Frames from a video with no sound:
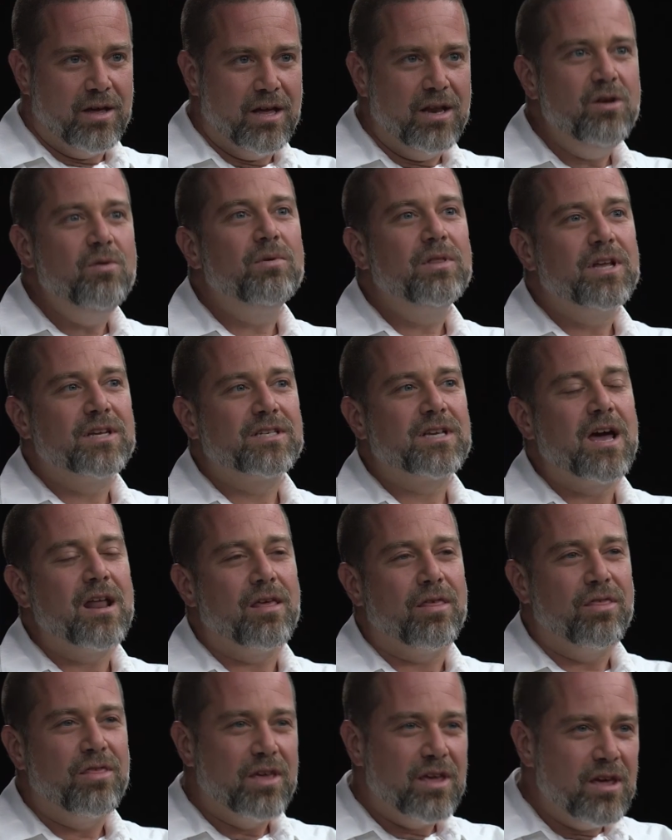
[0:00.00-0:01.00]
anyone that's
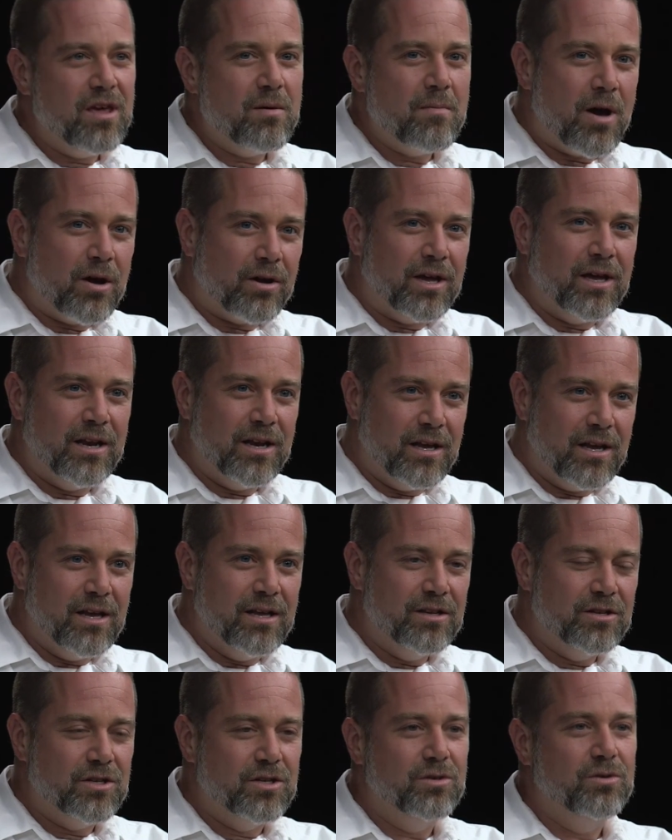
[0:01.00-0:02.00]
kind of thinking about getting
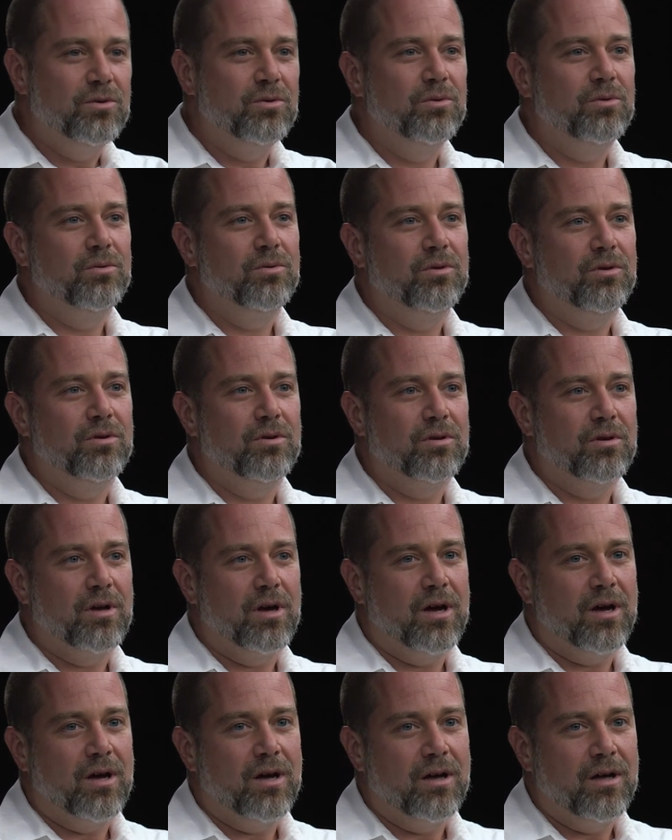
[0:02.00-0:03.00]
into
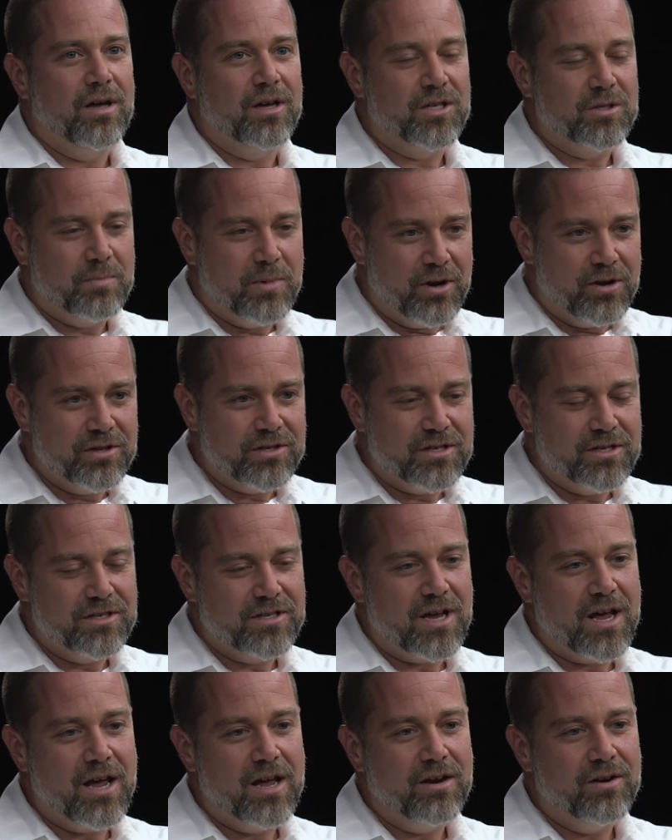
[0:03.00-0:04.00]
experience
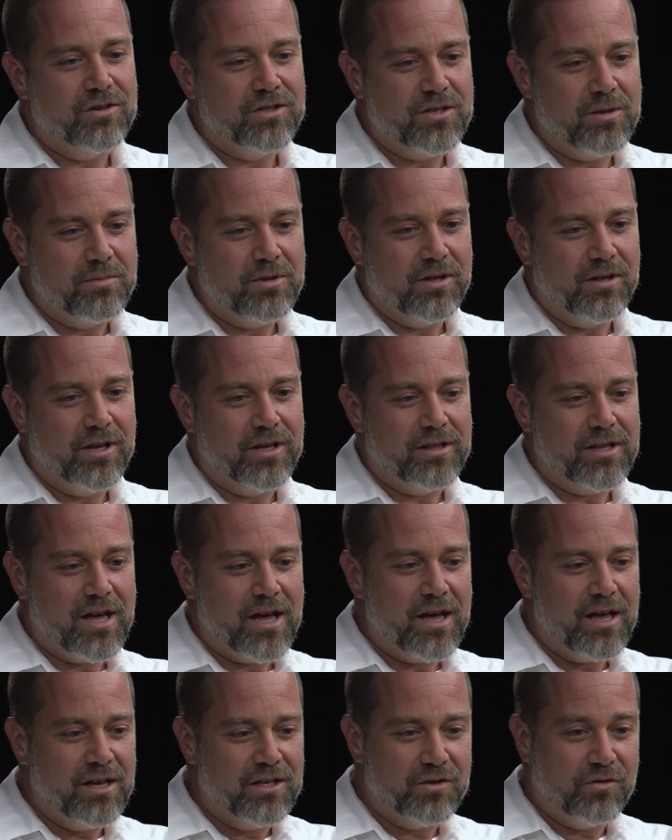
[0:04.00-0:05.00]
design or something like
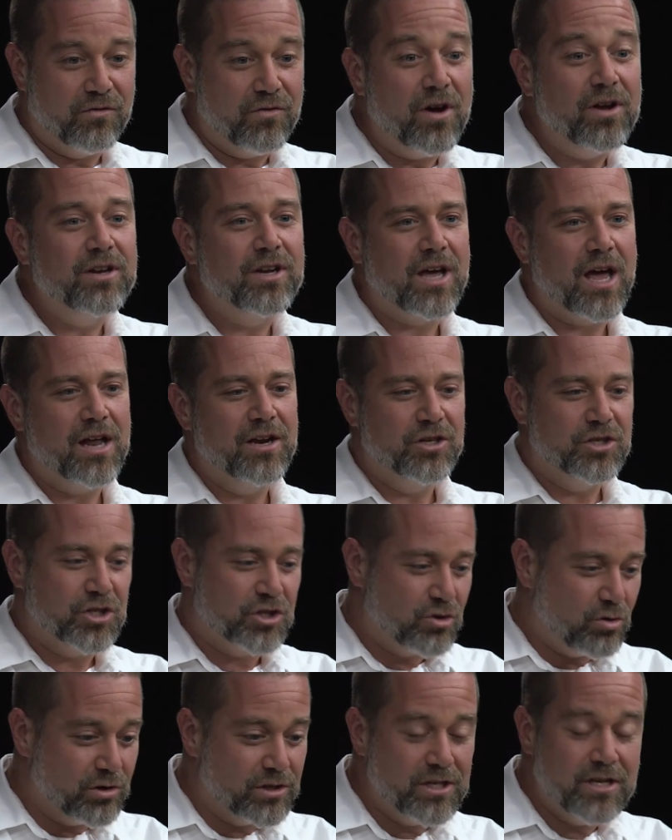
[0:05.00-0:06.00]
that, it's fun to kind of
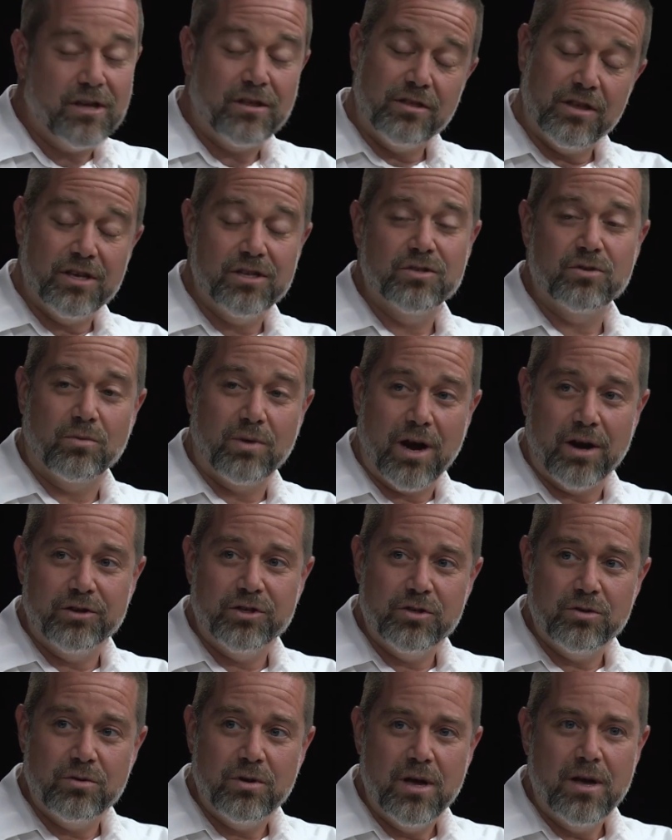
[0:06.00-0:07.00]
just critique things
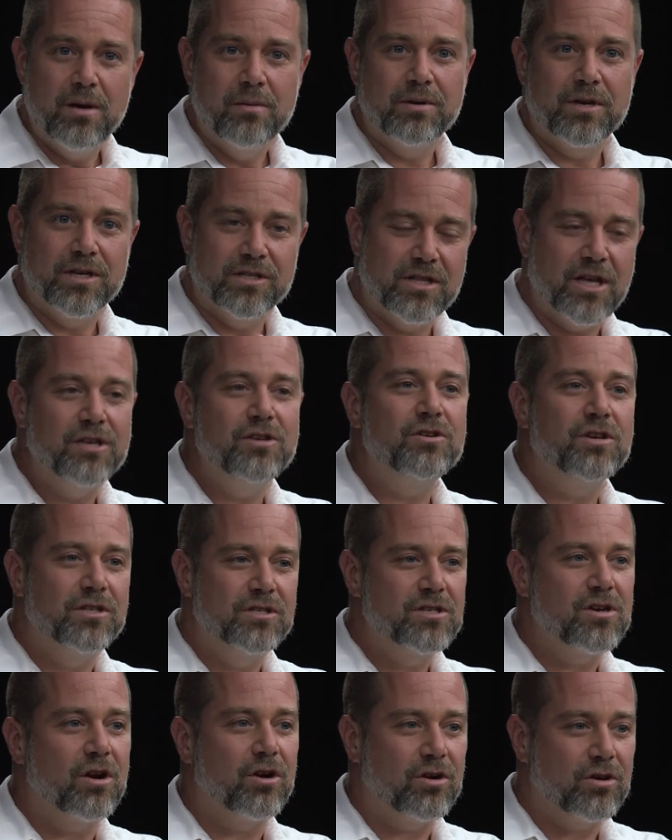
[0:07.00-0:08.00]
around you, because then you
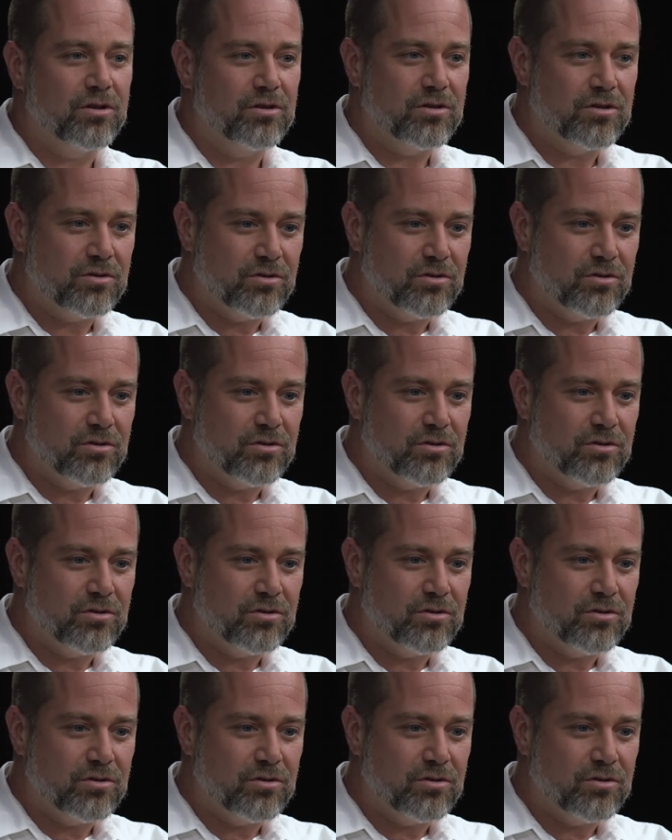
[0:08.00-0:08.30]
can start